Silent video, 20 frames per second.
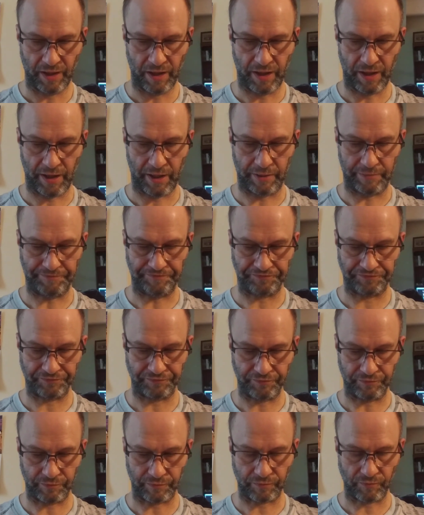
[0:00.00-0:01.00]
Um,
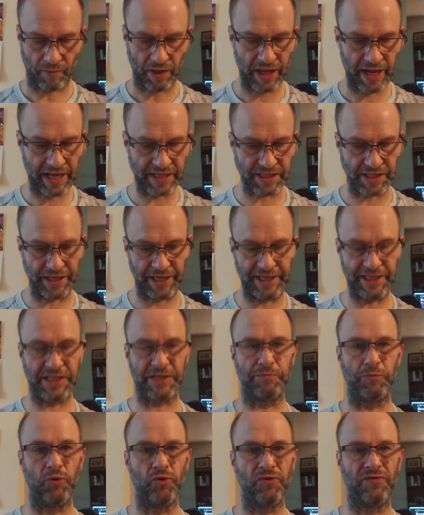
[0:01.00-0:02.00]
it has a nice
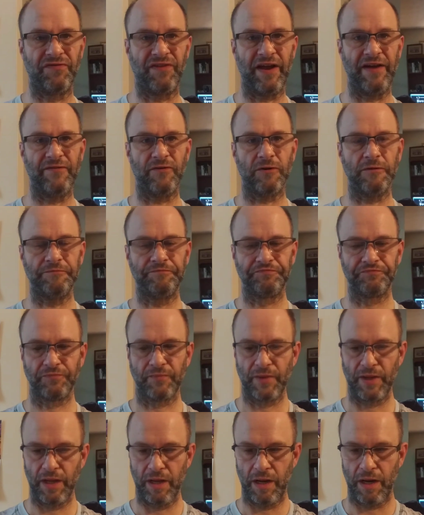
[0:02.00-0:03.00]
smooth flavor.
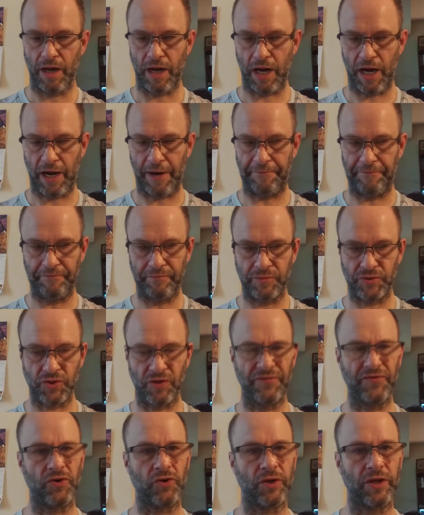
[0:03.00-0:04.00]
Um, so
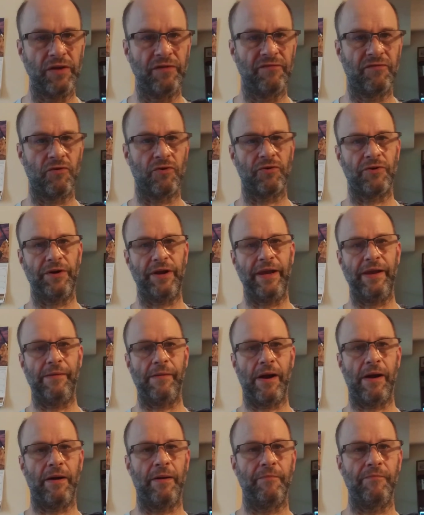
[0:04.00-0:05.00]
if you're looking for
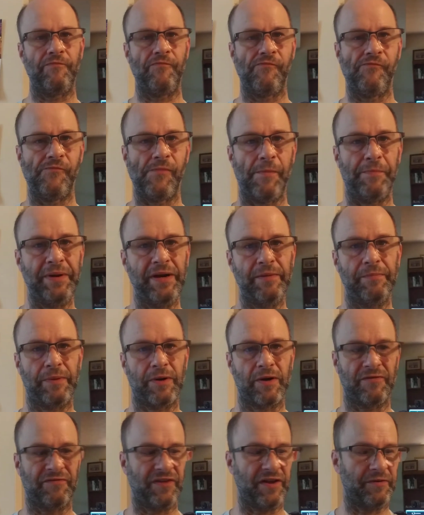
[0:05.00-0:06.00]
a, um, peanut
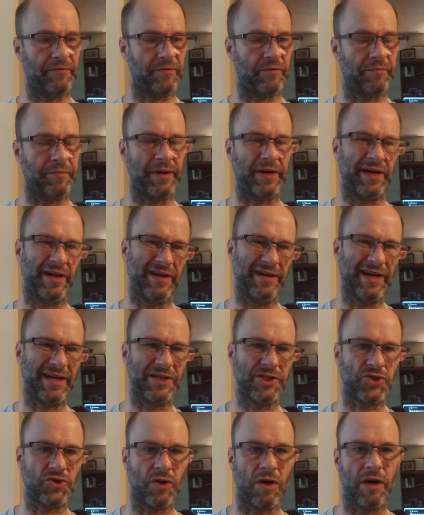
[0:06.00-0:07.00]
butter flavor, but not as
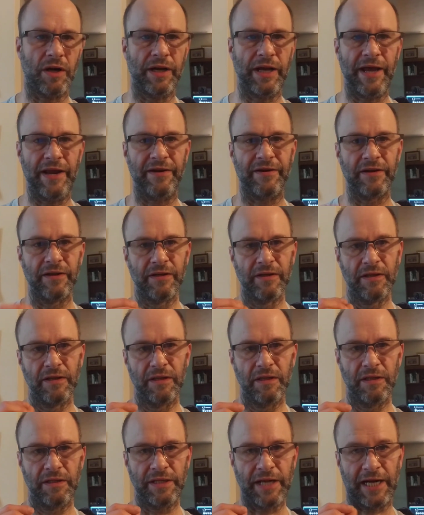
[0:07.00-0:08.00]
strong and
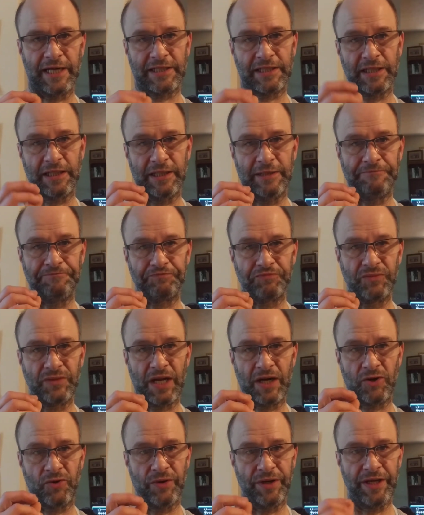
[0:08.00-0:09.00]
not um,
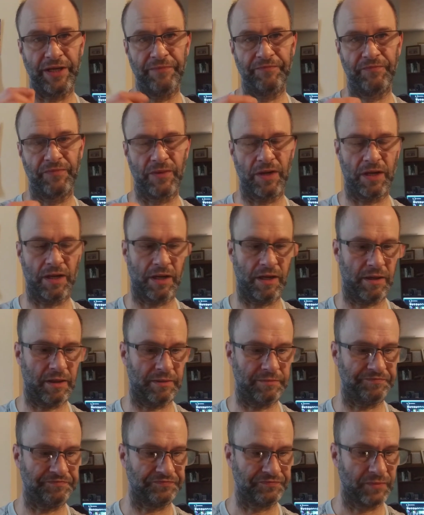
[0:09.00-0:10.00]
not gritty,
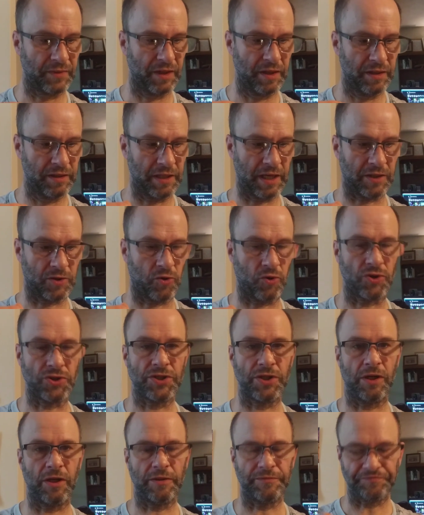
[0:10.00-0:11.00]
um, not coarse
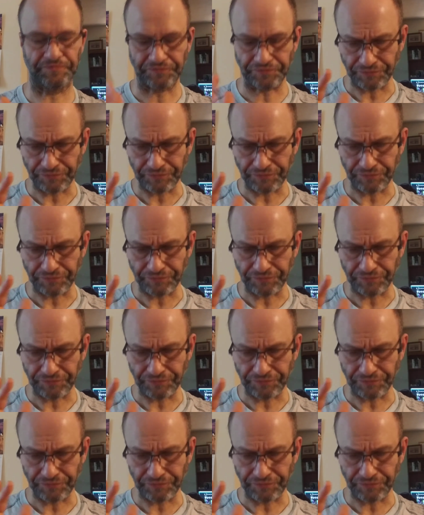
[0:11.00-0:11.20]
at all,